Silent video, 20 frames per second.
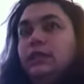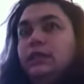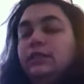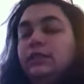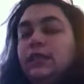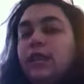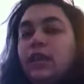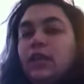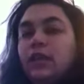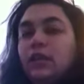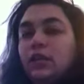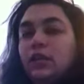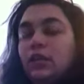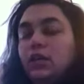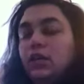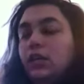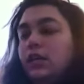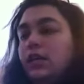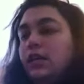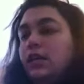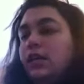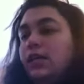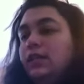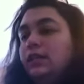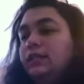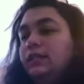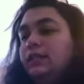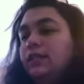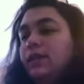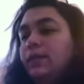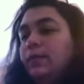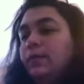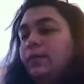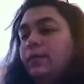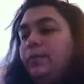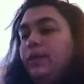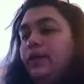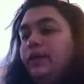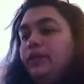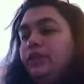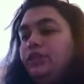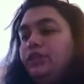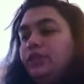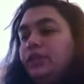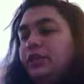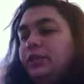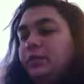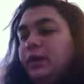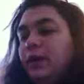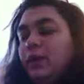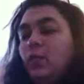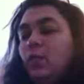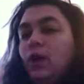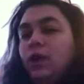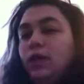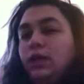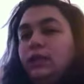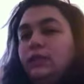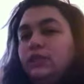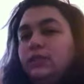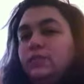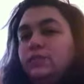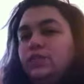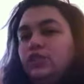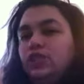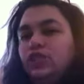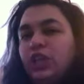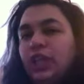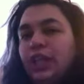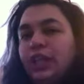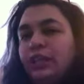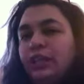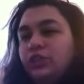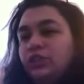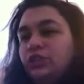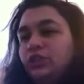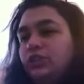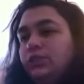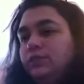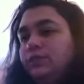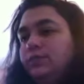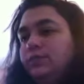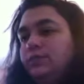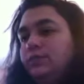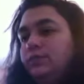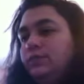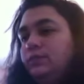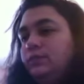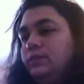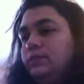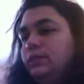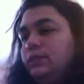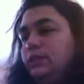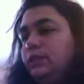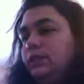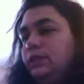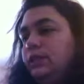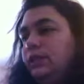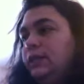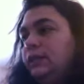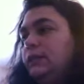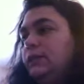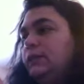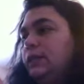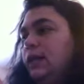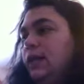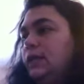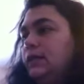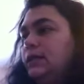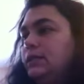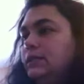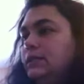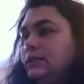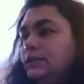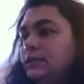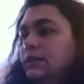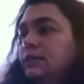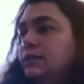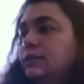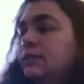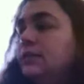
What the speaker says: Tanner is pillaging my wallet for change. He's got his